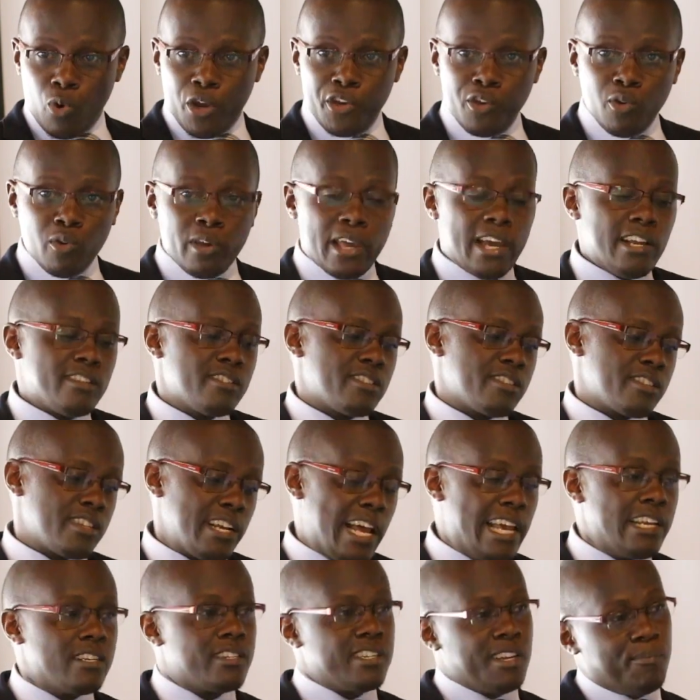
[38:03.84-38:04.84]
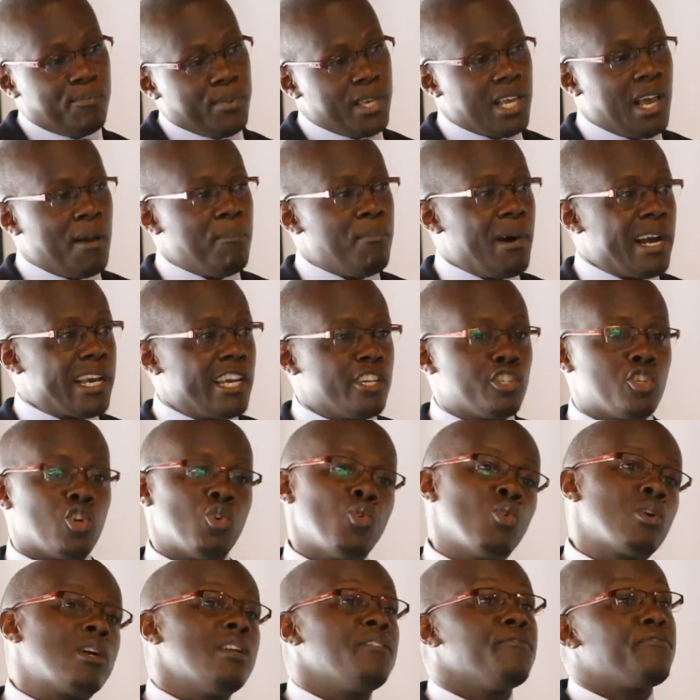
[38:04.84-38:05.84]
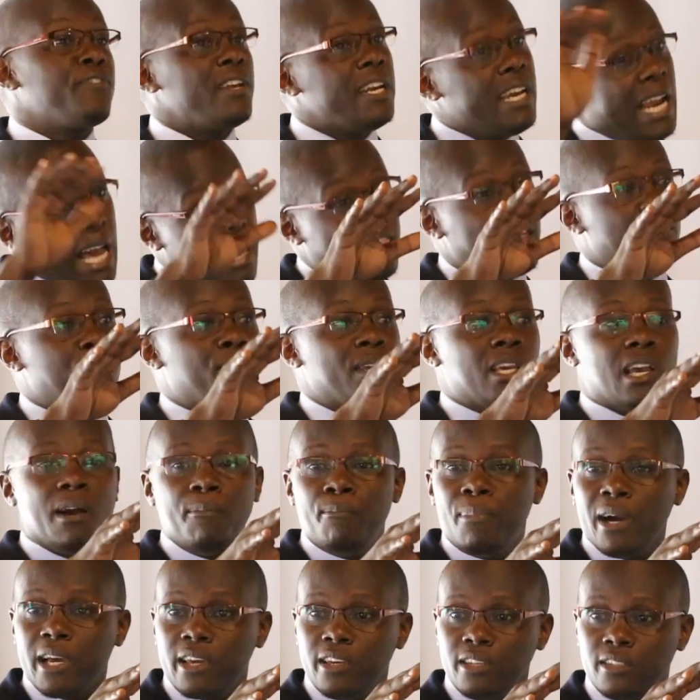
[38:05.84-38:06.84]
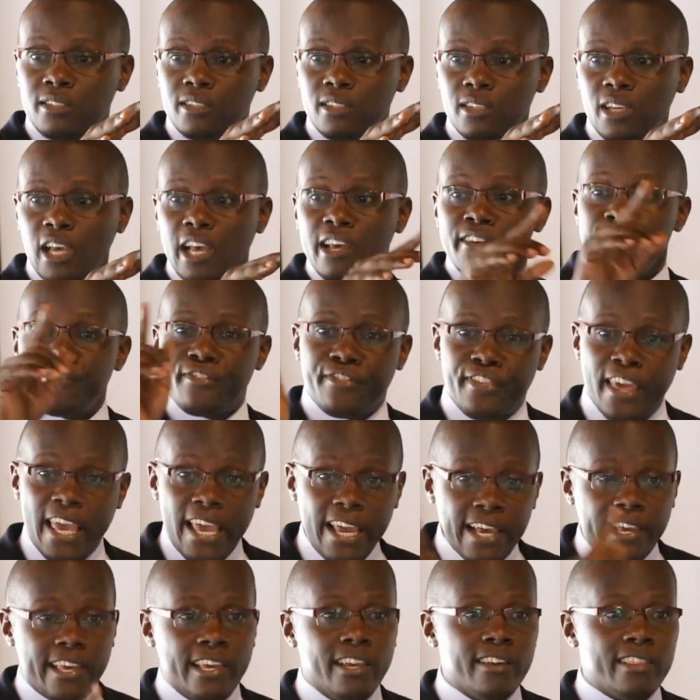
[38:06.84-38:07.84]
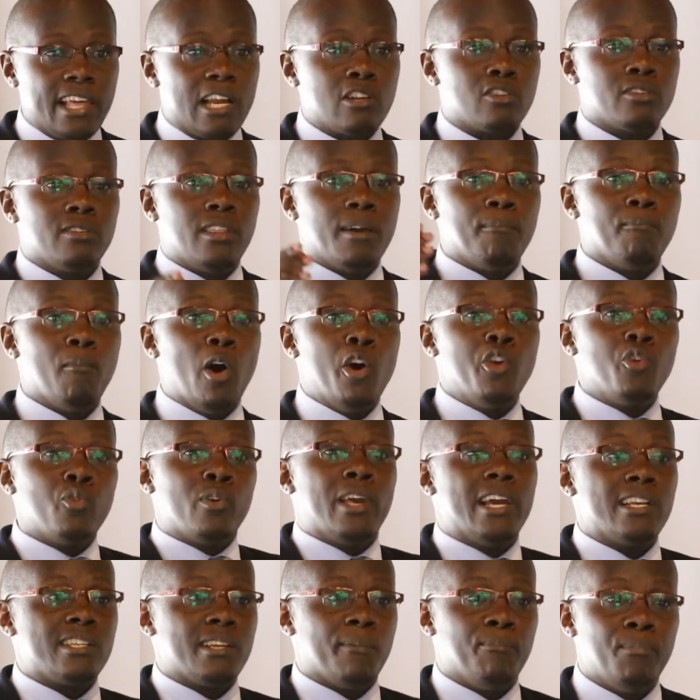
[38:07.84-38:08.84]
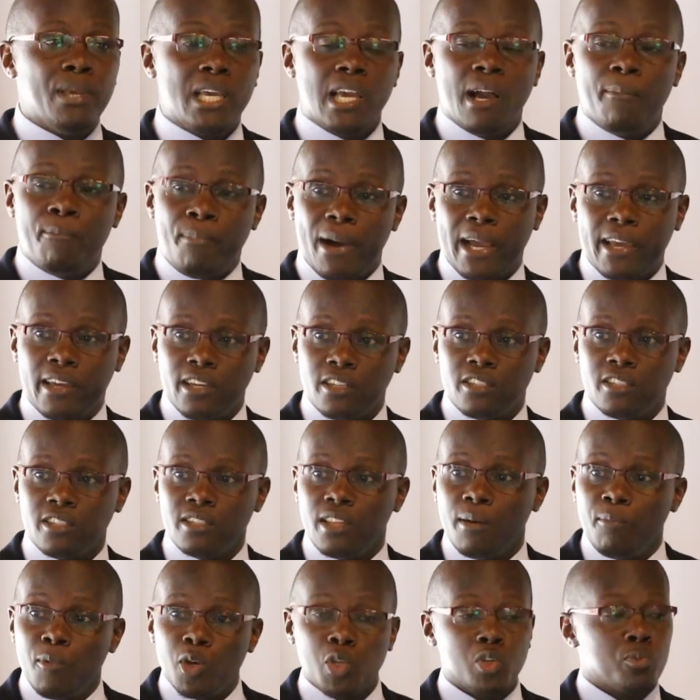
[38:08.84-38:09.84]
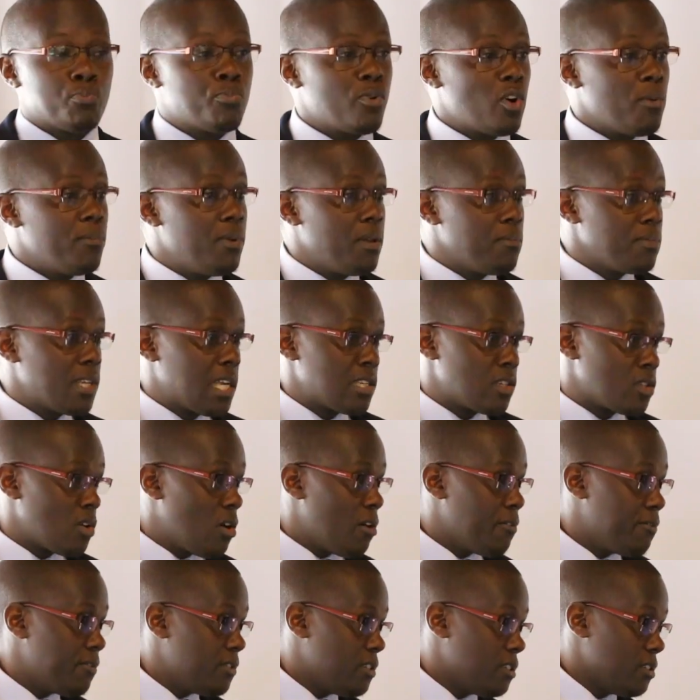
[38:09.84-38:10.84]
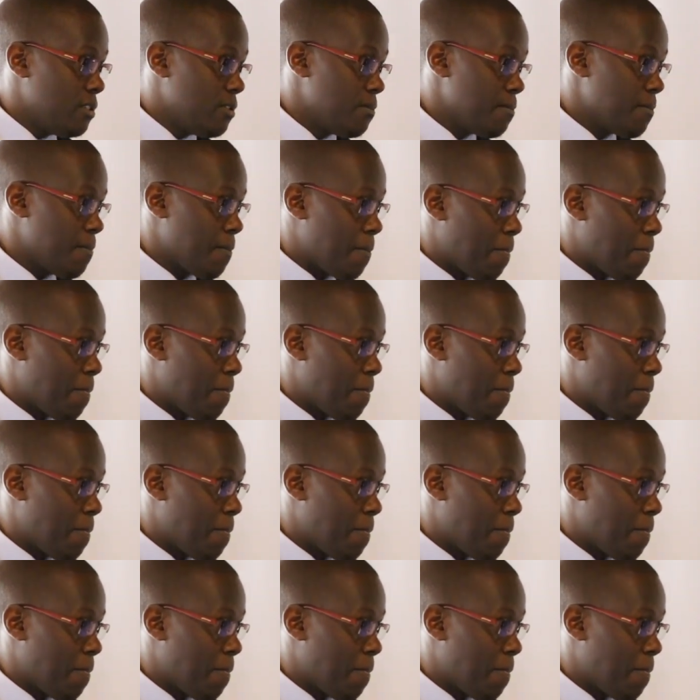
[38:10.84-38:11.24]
When you get slightly bigger bucket, you're looking for another bigger bucket, thinking that the more you get a bigger bucket, the more your problems are solved,